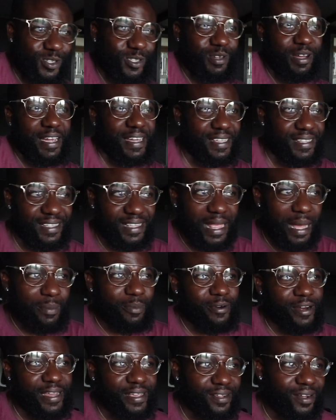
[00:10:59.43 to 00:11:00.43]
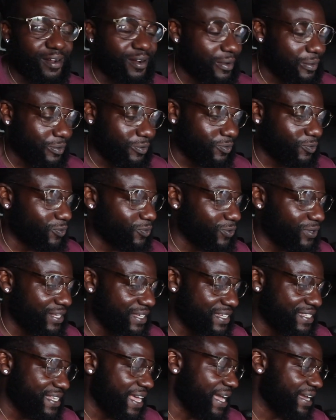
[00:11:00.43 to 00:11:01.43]
so I can elaborate on what
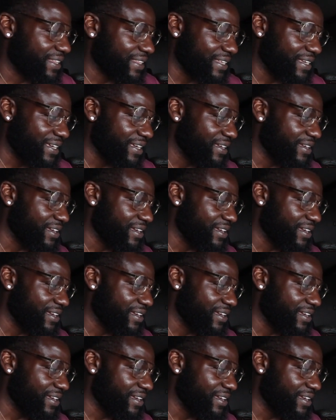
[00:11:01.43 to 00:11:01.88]
exactly